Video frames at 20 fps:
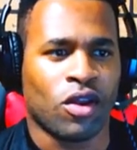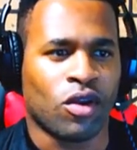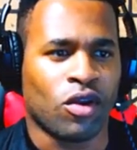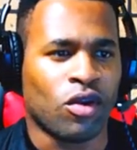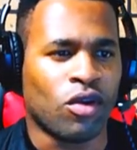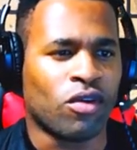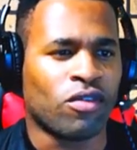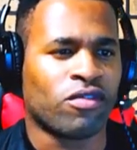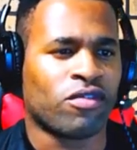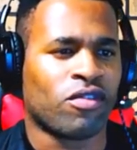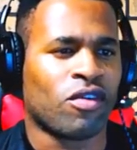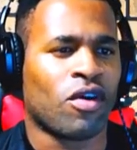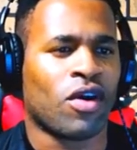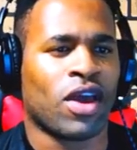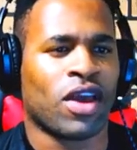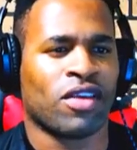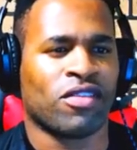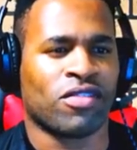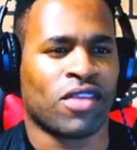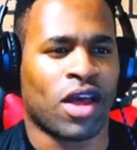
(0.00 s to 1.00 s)
Look
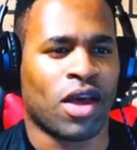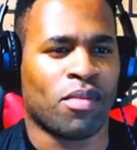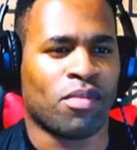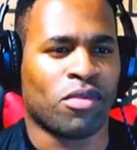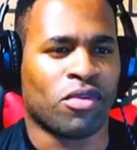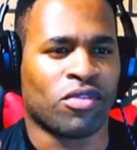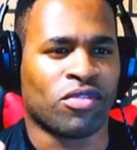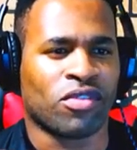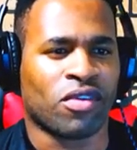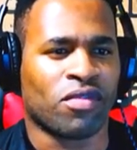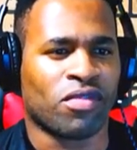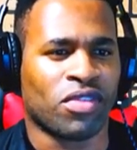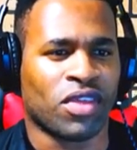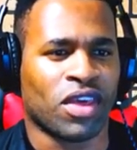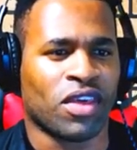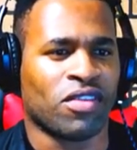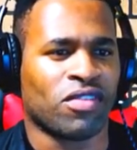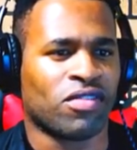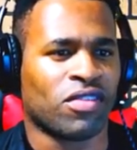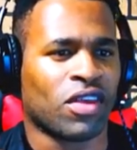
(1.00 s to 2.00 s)
for examples of
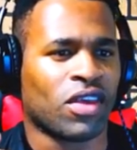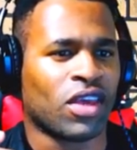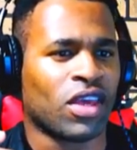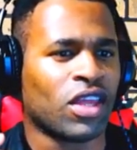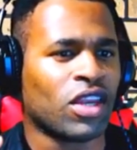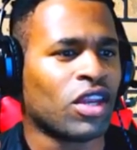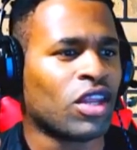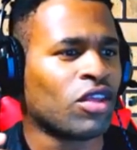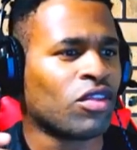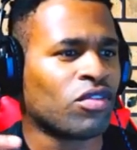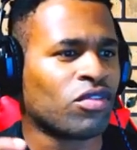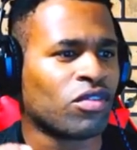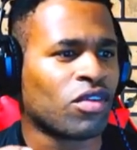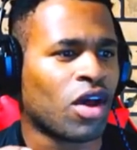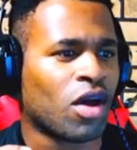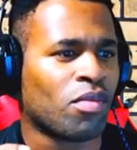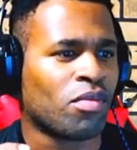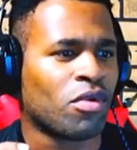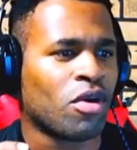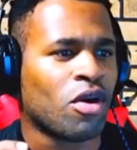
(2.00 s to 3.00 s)
these in the
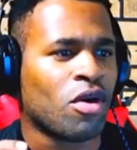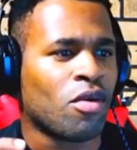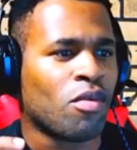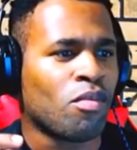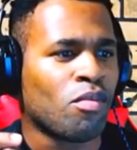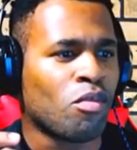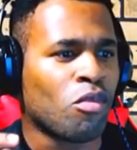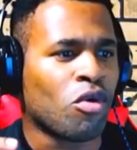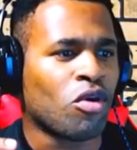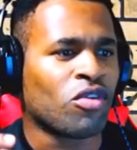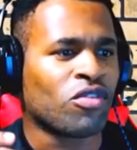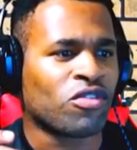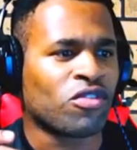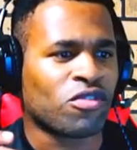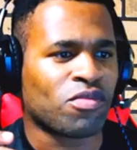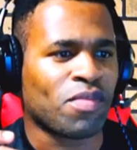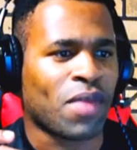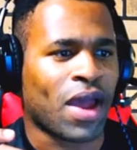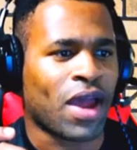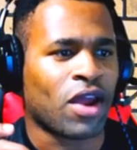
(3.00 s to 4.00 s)
top most
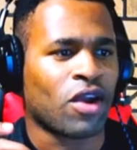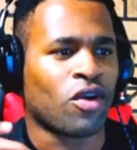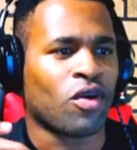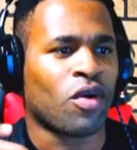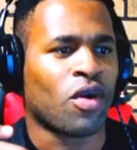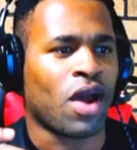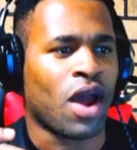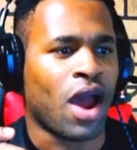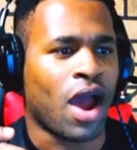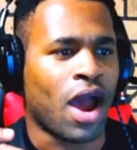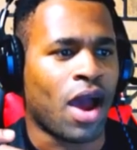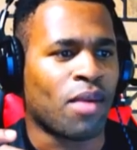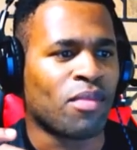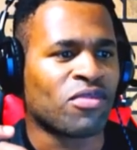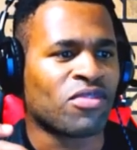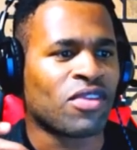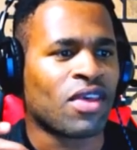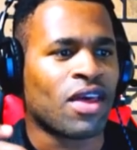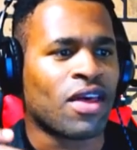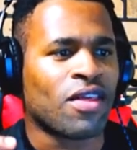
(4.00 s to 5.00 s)
spiral
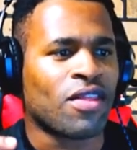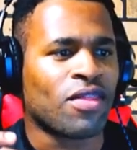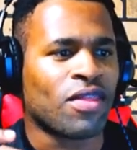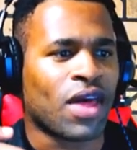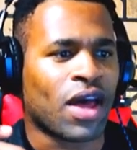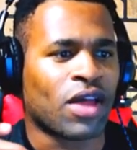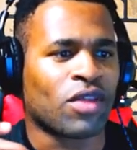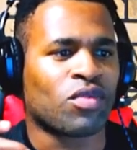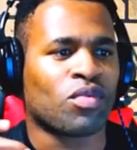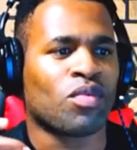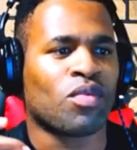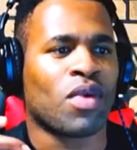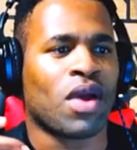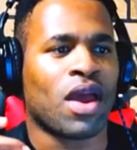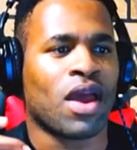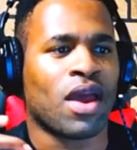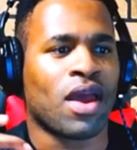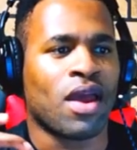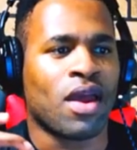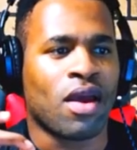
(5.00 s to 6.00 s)
arms that
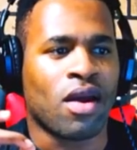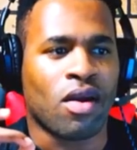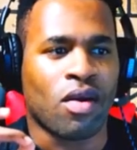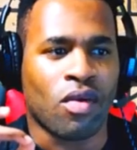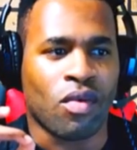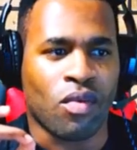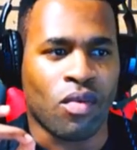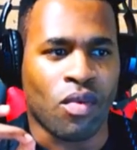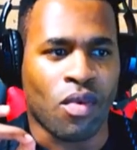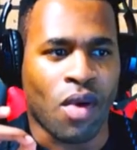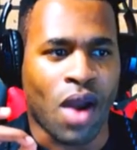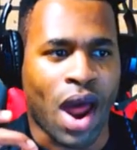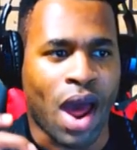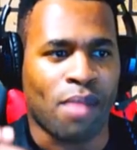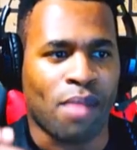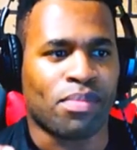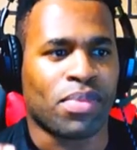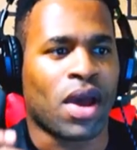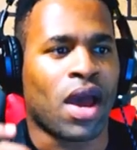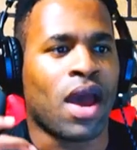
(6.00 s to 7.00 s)
were
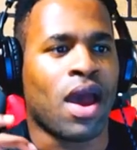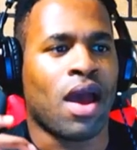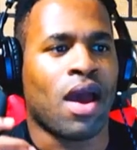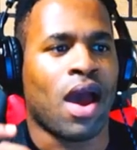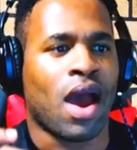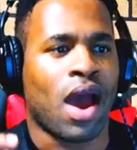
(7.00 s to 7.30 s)
wrapped